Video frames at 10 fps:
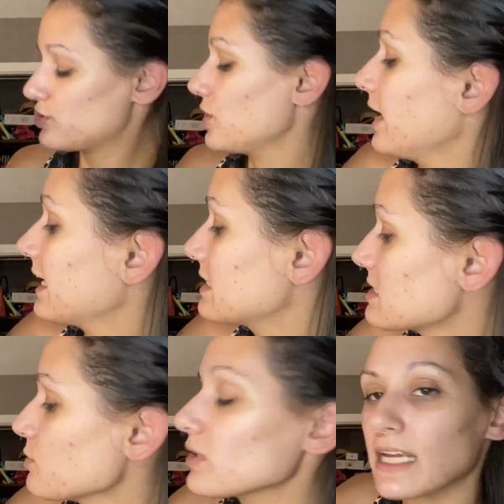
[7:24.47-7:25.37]
So, like, it
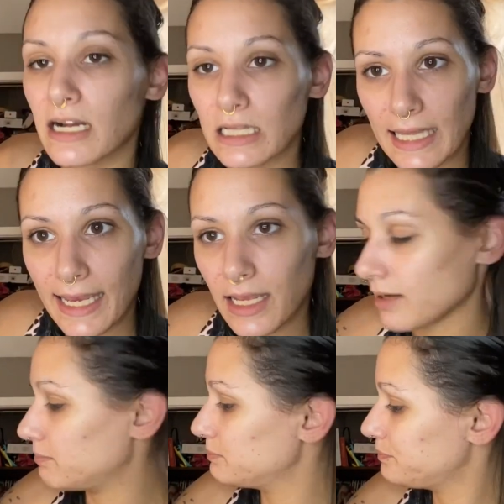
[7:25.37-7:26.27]
doesn't really click.
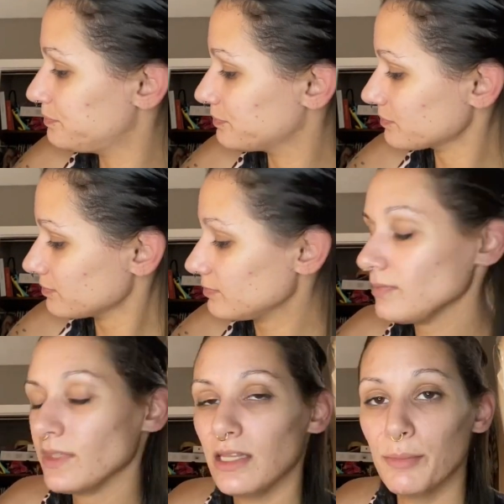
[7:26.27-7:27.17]

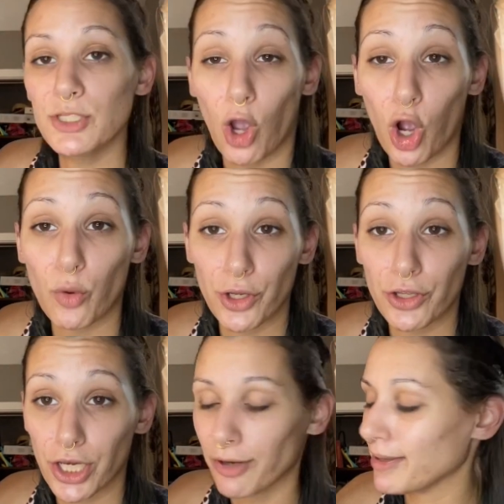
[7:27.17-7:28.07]
Let me talk where you
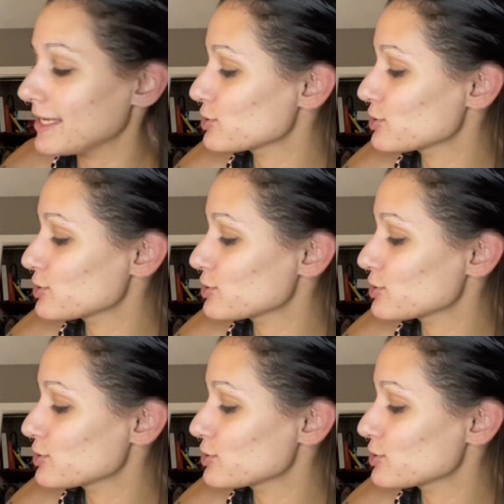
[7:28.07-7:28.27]
can hear me.